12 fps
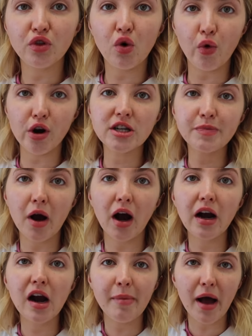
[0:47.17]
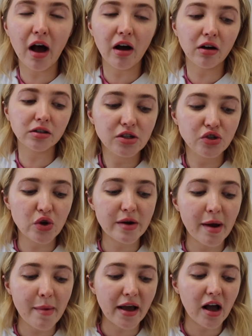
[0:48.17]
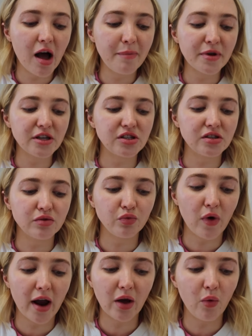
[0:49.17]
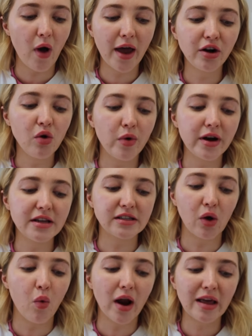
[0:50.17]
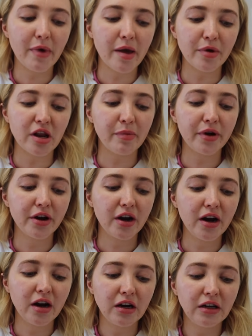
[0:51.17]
The worst part about doing my makeup is red. I don't know what it is, like wetting my beauty blender.